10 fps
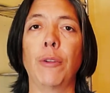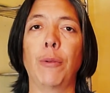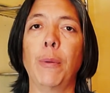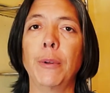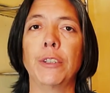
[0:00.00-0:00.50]
if
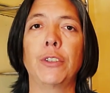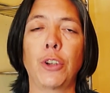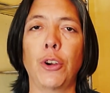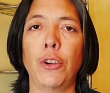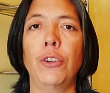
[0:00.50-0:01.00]
we were to
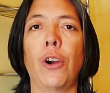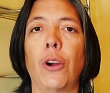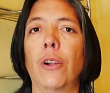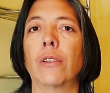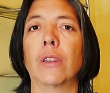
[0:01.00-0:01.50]
turn
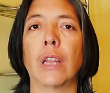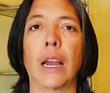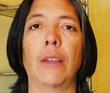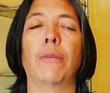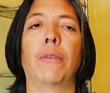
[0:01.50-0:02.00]
our
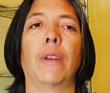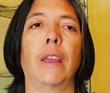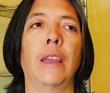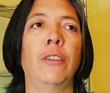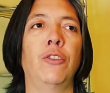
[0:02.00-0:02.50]
life
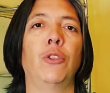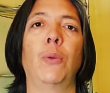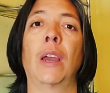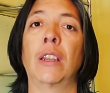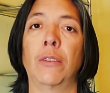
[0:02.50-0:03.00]

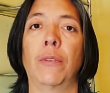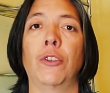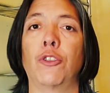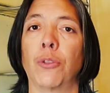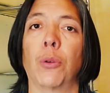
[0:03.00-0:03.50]
into an
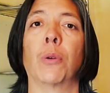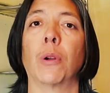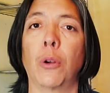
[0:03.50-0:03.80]
adventure or a